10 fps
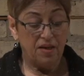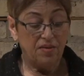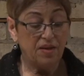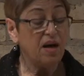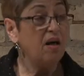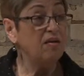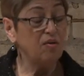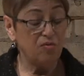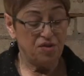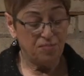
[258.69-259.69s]
The
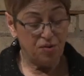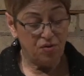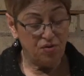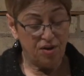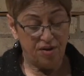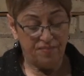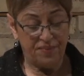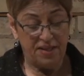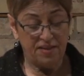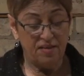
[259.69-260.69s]
color was pure,
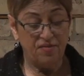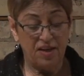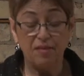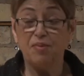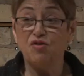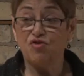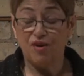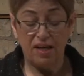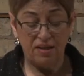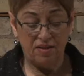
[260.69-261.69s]
as if it had been
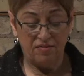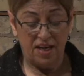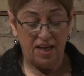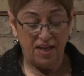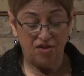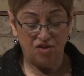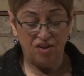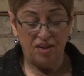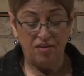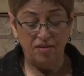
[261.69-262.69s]
drained of age
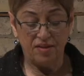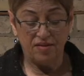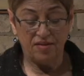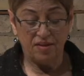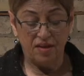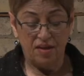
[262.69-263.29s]
and illness.